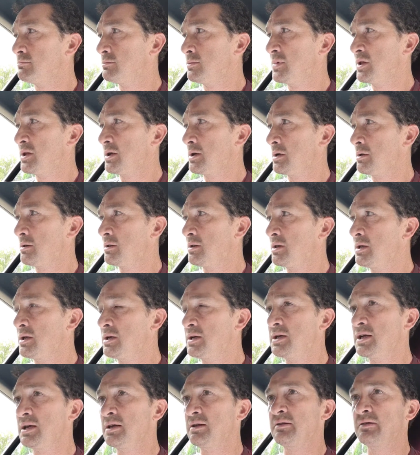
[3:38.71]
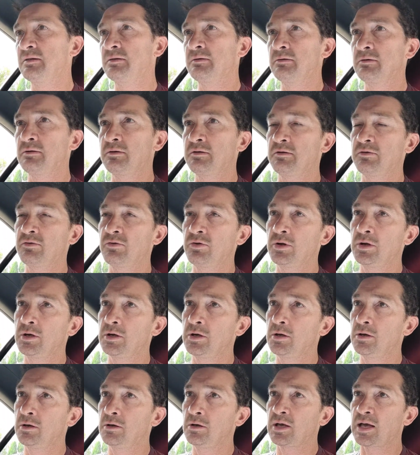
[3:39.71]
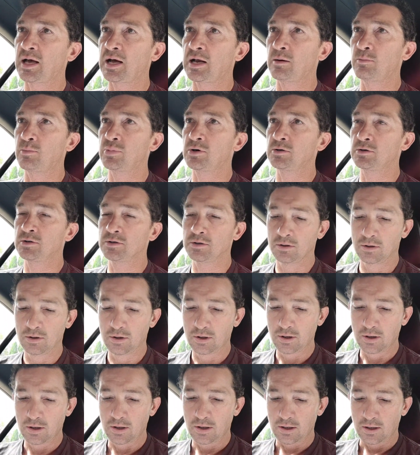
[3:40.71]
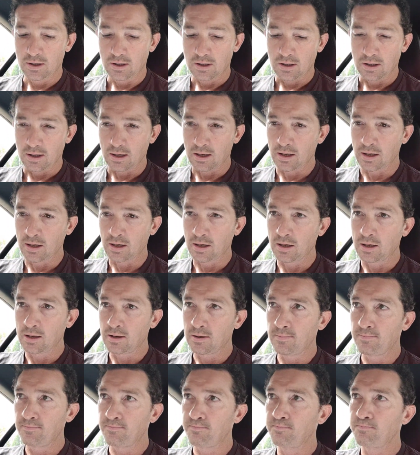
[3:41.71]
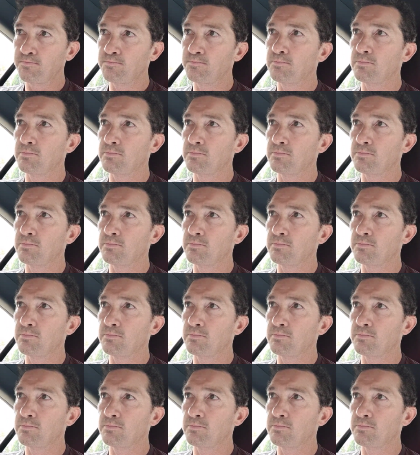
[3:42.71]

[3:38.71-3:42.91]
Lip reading: the discs, the calipers, and